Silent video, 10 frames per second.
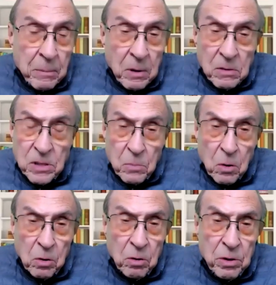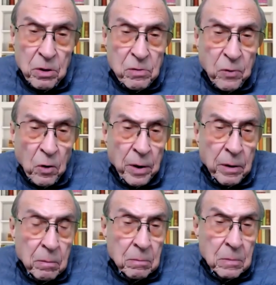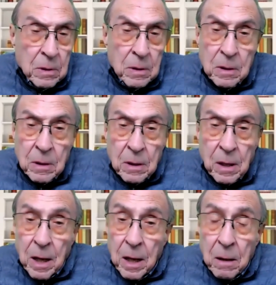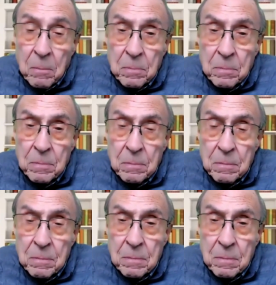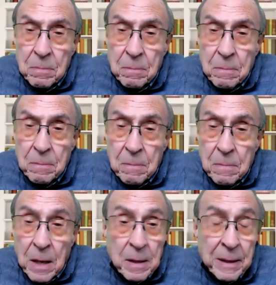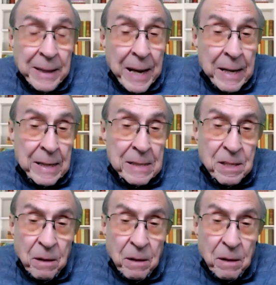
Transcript: I've got some more good news for you. Um, and again, it's